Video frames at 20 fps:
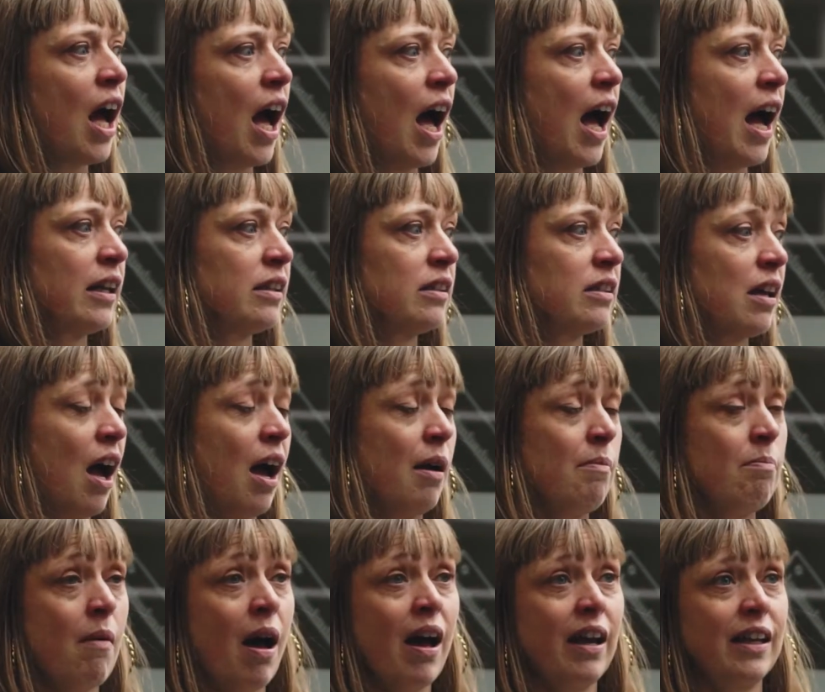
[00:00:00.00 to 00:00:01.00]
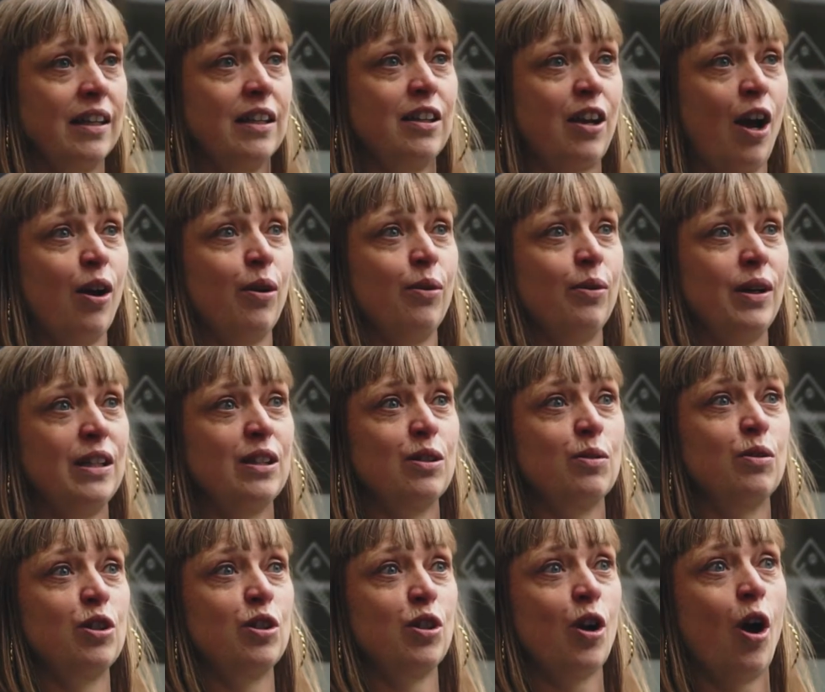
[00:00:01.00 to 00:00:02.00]
And I might go
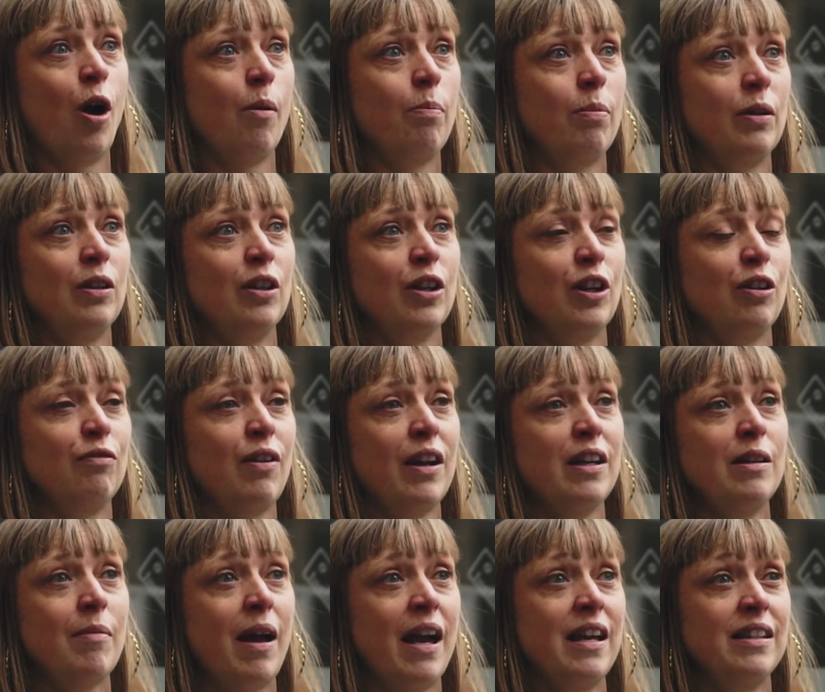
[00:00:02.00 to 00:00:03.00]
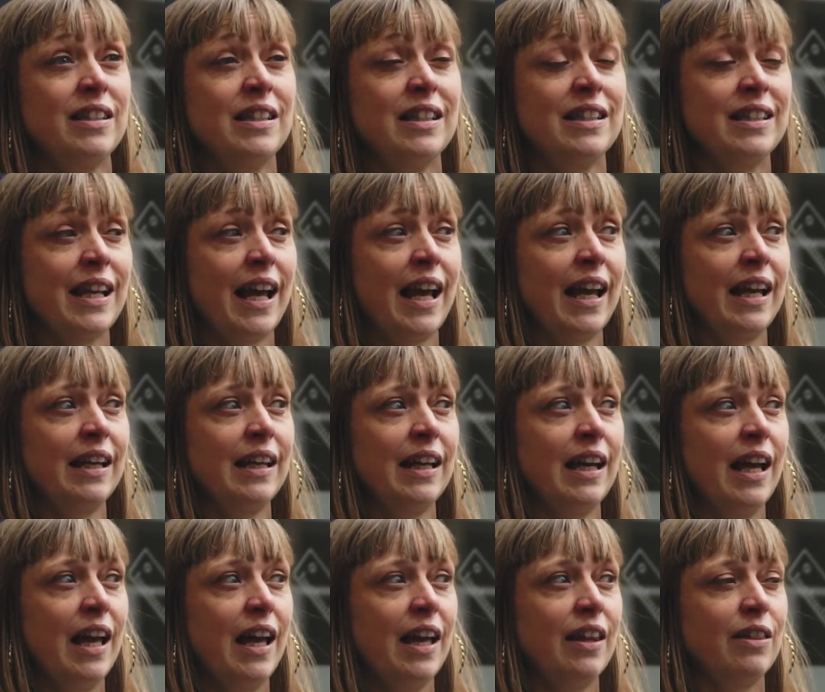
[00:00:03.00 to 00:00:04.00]
into a shop and look at ready-mades and
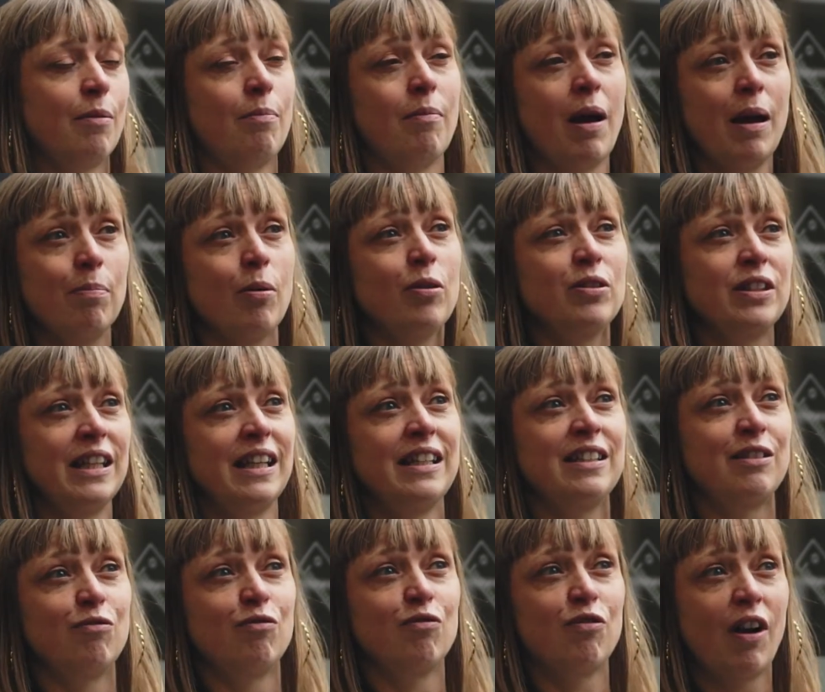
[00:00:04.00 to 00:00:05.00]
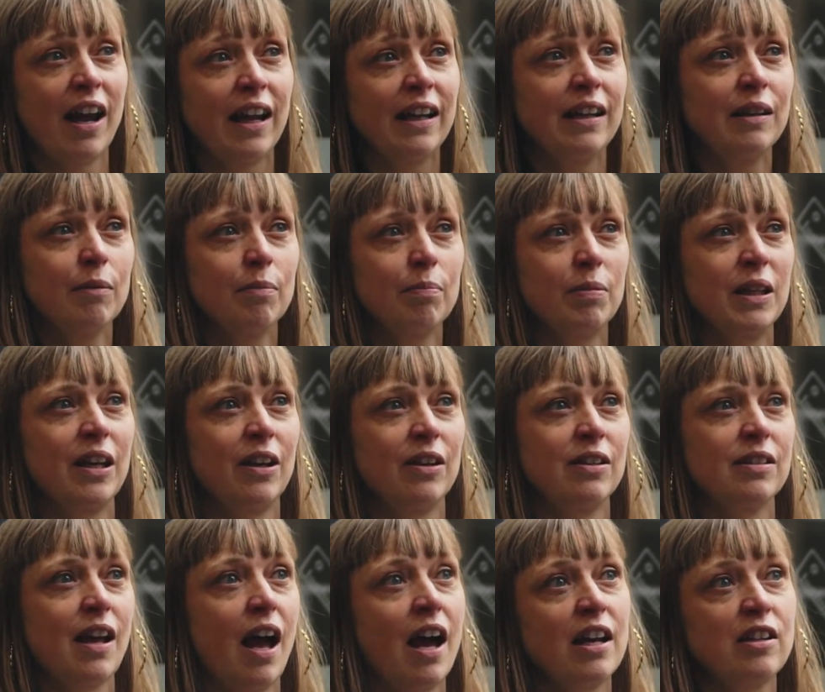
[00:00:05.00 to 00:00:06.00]
say that my body isn't right
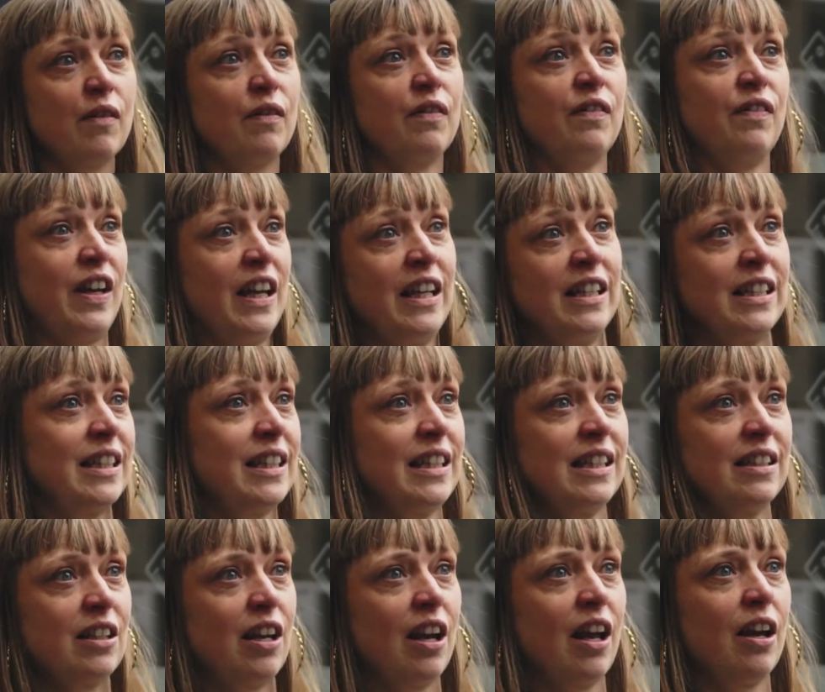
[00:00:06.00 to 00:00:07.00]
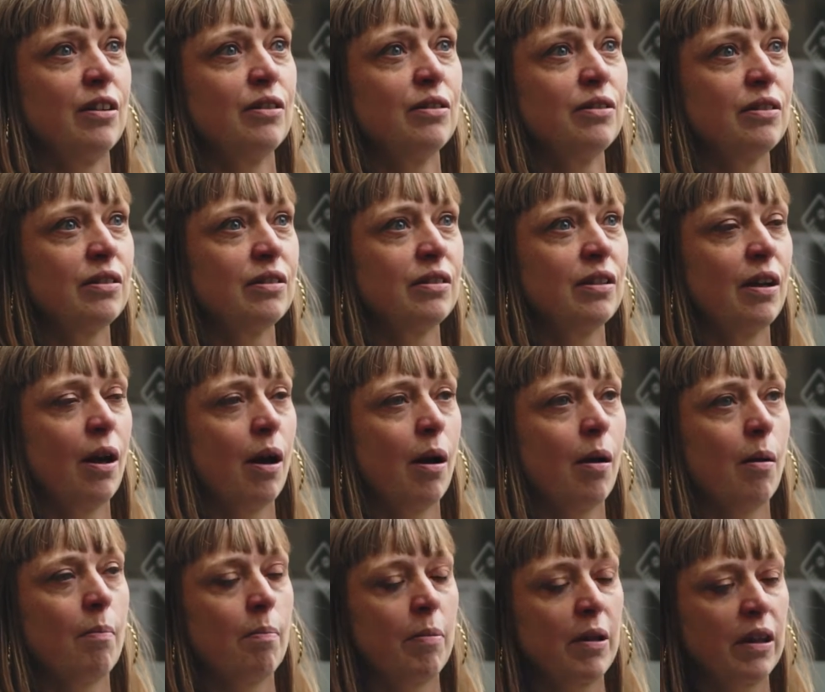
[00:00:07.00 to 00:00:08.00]
because I don't fit into these clothes.
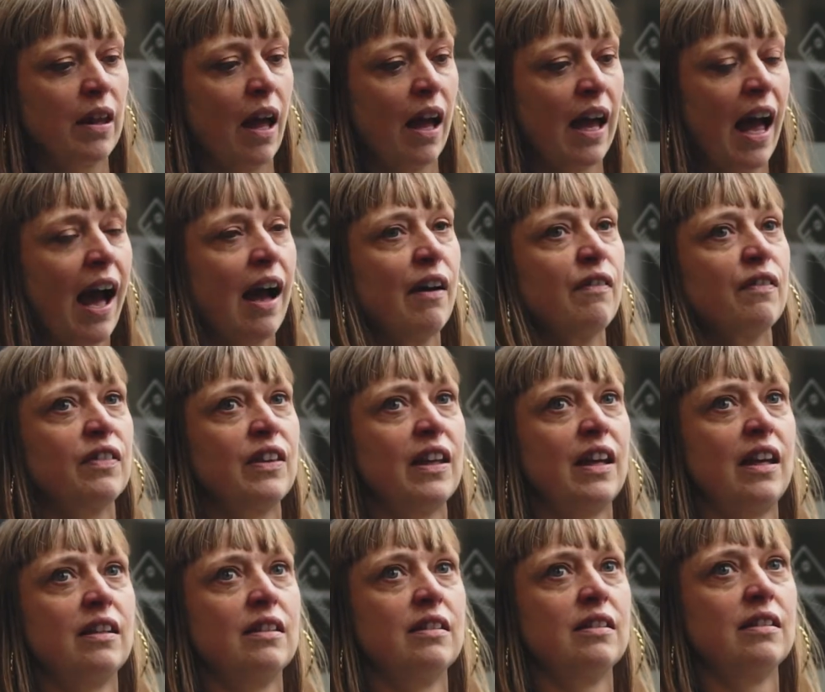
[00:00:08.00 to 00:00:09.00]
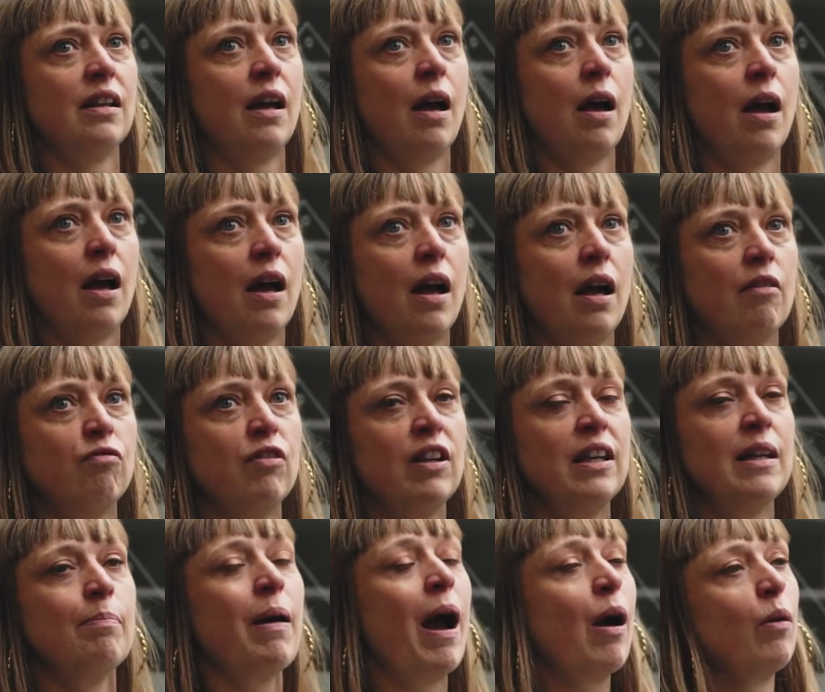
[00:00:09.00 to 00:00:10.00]
But I have this
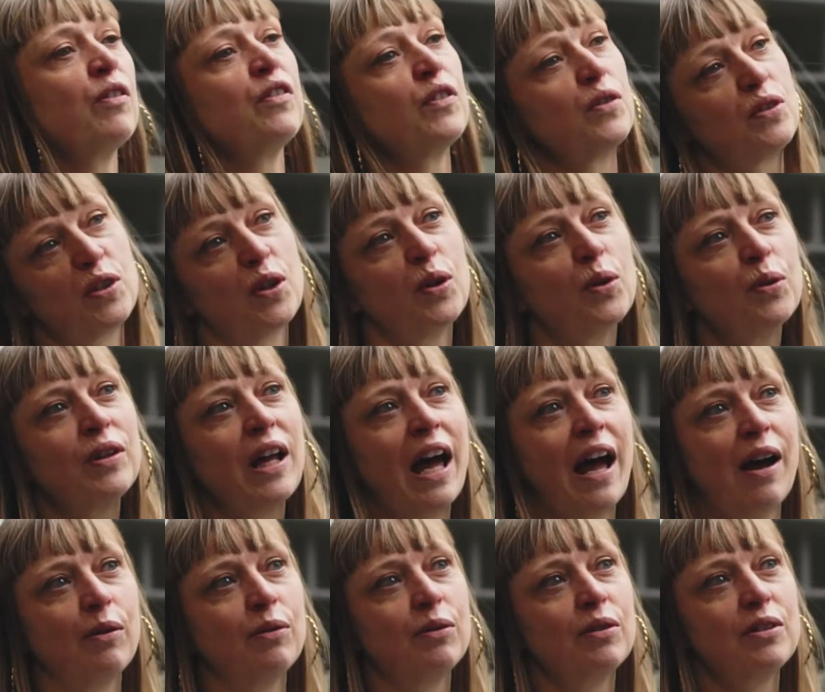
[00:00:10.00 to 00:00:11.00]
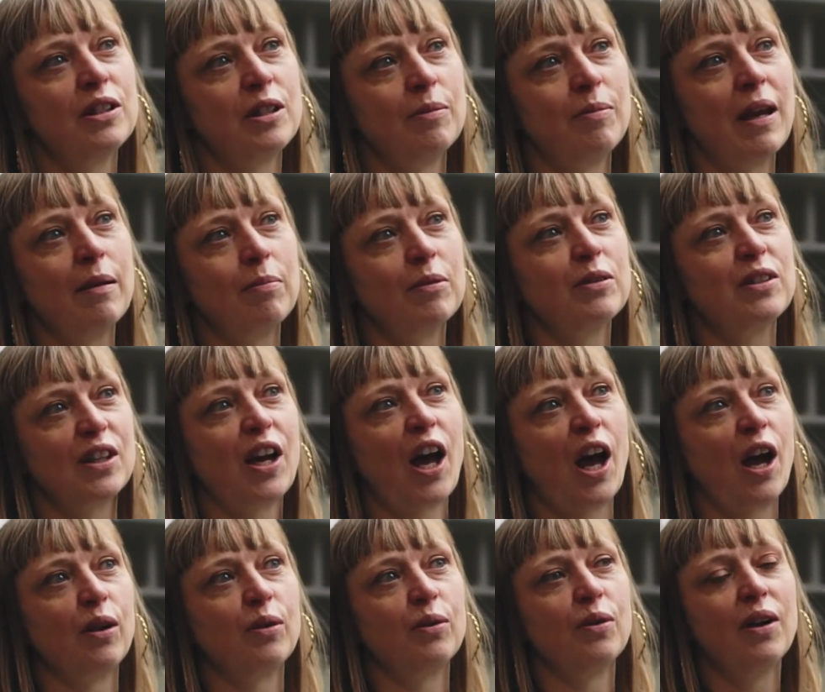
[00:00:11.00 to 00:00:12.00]
really powerful tool now to be able to
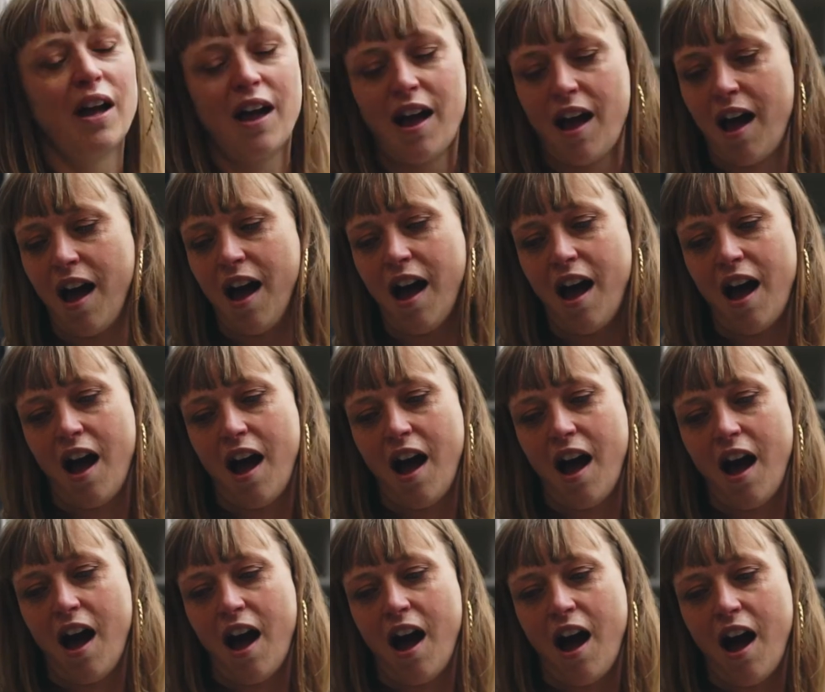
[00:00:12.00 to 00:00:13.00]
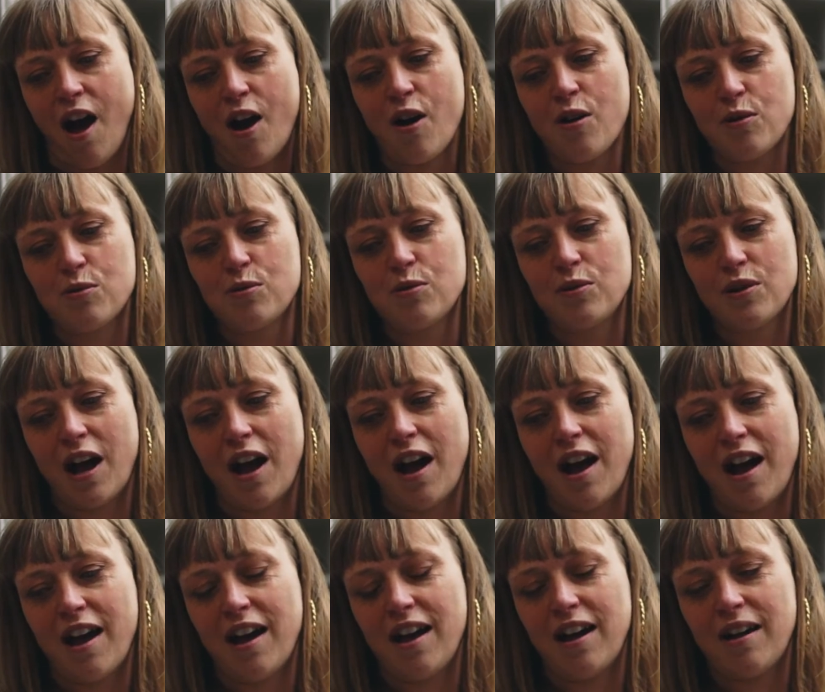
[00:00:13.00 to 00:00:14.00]
go, oh,
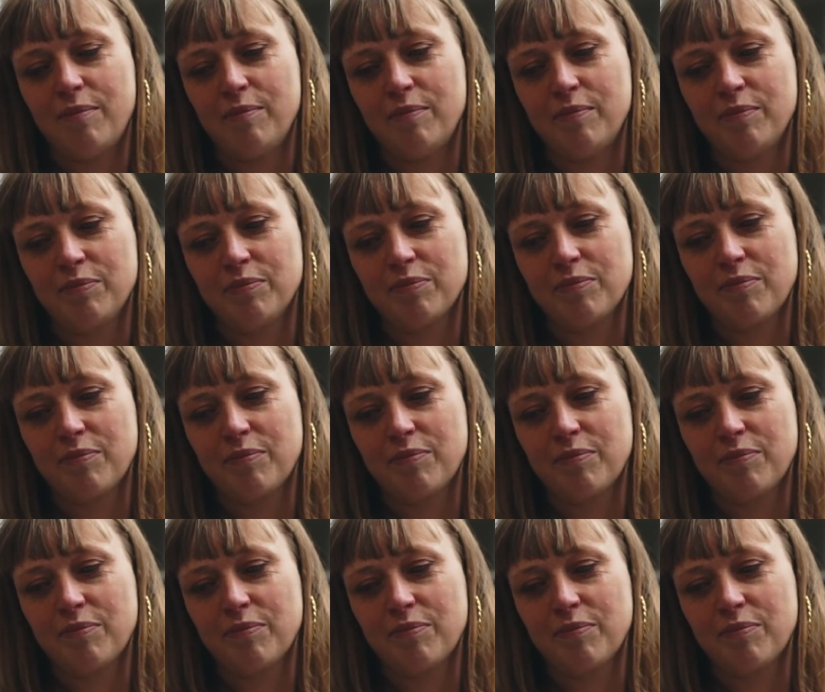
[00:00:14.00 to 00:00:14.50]
I